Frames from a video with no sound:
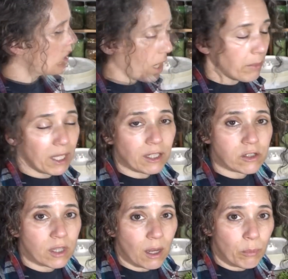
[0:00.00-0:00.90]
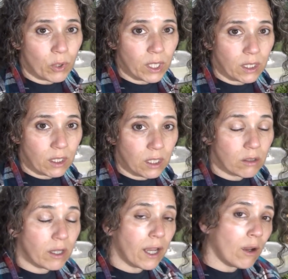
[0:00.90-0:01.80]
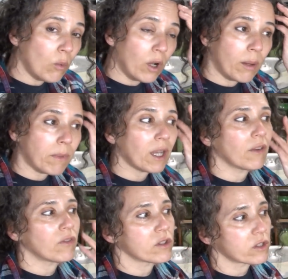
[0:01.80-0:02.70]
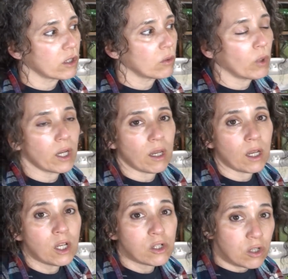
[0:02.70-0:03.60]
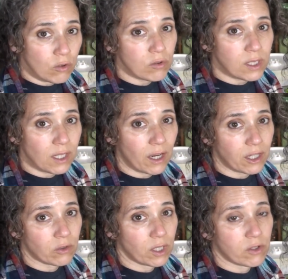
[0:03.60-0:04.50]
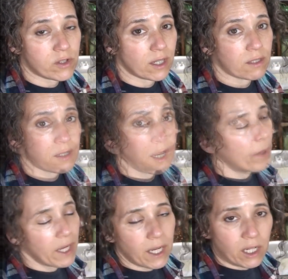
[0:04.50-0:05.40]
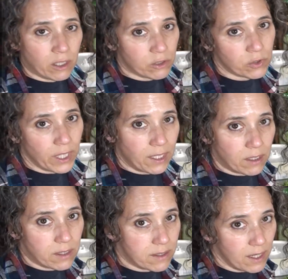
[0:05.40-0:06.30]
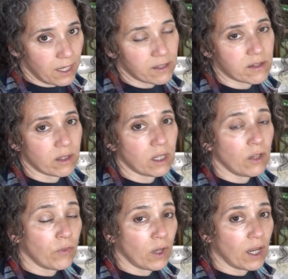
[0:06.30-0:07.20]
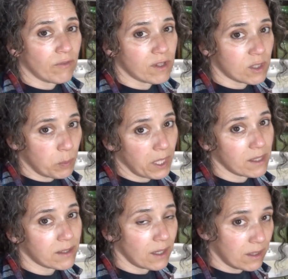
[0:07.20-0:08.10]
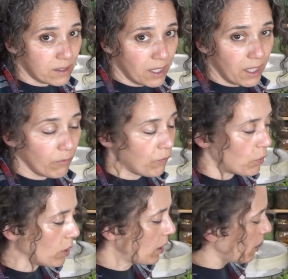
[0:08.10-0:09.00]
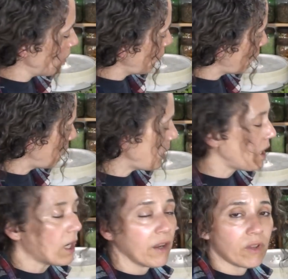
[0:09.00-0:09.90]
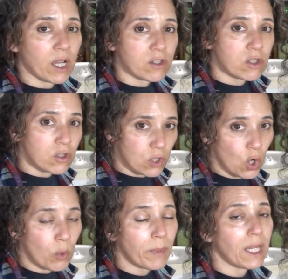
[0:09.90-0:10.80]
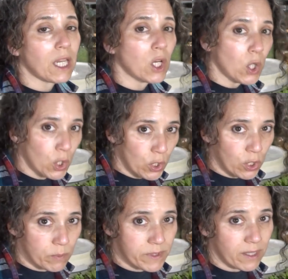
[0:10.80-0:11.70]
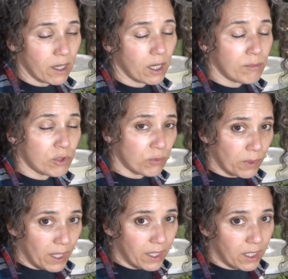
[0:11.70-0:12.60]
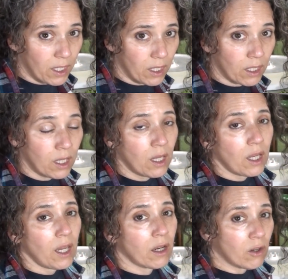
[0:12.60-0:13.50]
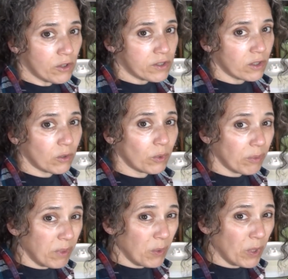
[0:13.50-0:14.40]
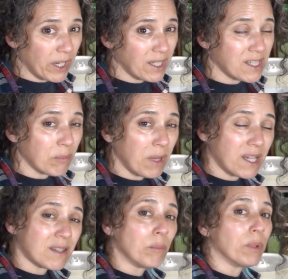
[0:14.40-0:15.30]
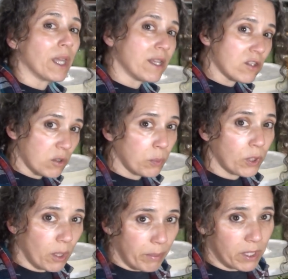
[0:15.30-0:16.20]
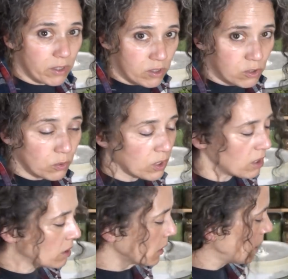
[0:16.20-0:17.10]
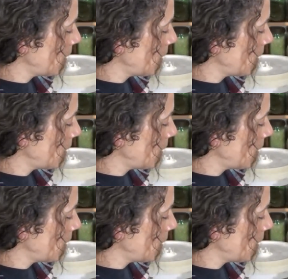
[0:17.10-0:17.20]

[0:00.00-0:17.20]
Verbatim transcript: I'm getting to that point in the year now where I'm going to have to start running two dehydrators at a time. But air drying is excellent if you have the space and the time for it. For me, I've got so many herbs that I'm drying and also with me wanting to make some blends to put up on the store,